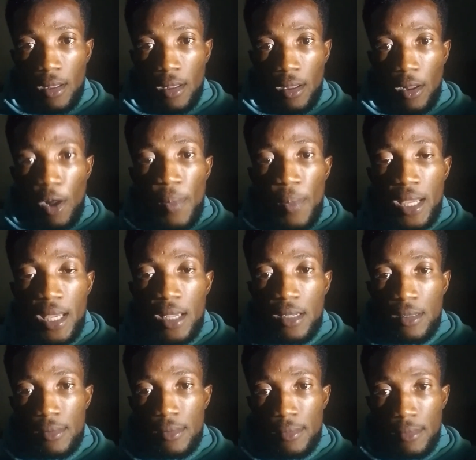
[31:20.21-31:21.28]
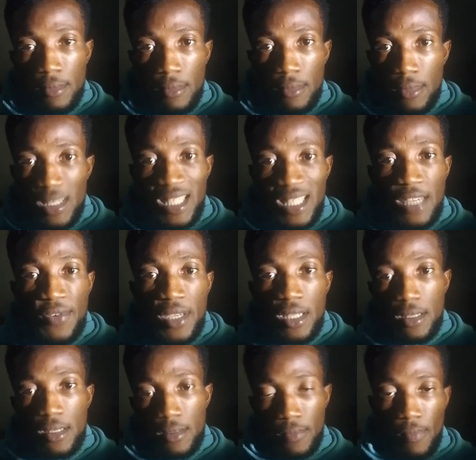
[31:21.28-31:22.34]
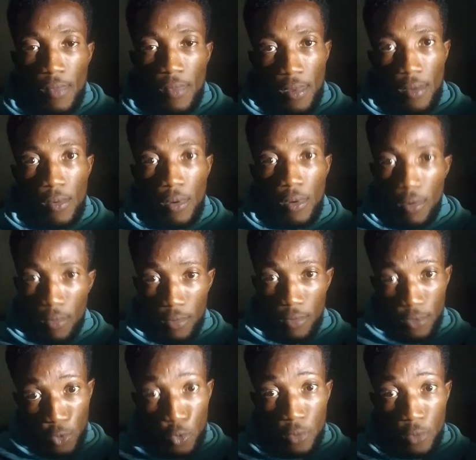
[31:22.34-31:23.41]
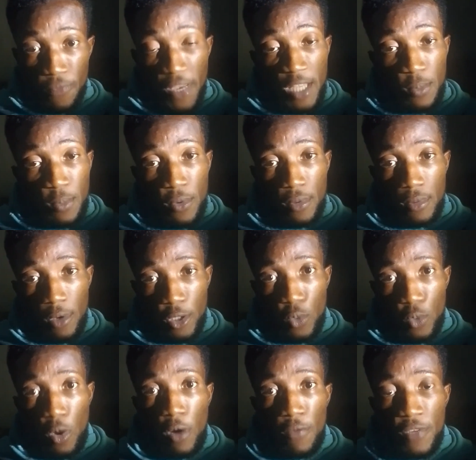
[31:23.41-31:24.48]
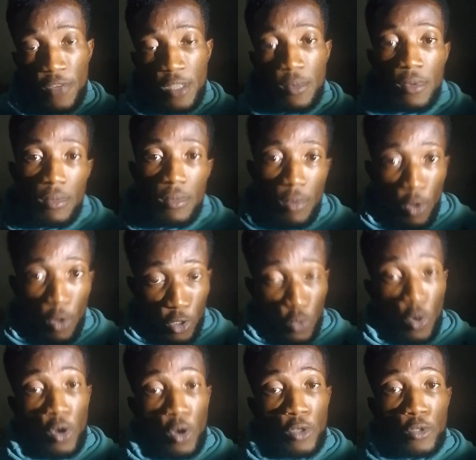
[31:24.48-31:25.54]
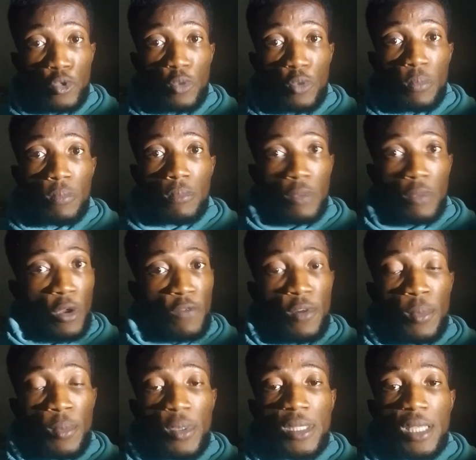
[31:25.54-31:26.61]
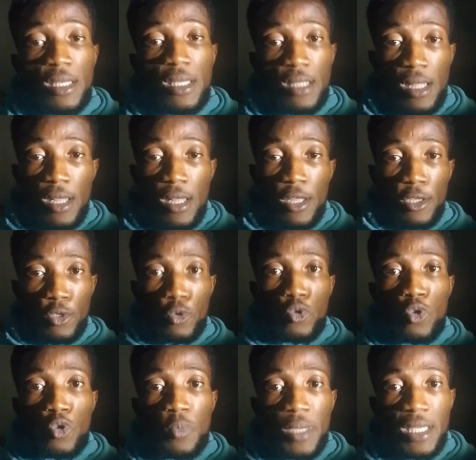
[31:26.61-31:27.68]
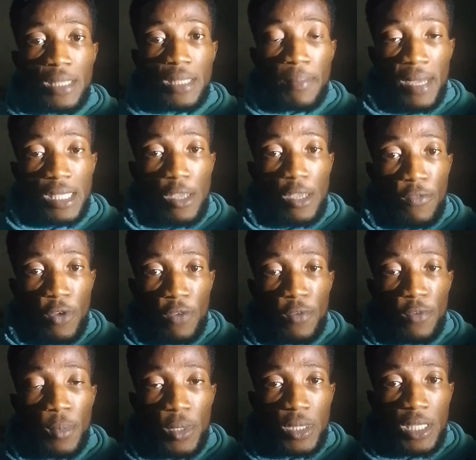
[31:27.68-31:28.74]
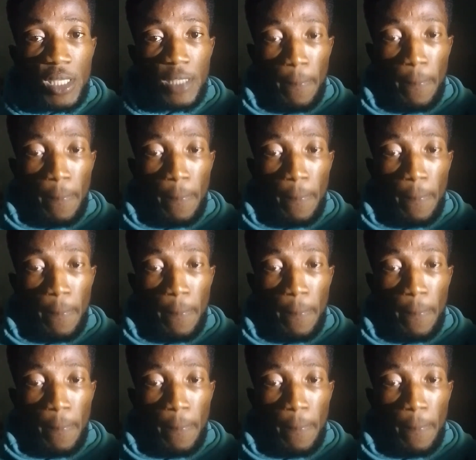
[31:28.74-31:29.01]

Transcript: comedy, series, Facebook. Also work on Facebook. Also work on YouTube. Long form content. YouTube is the master of long form content.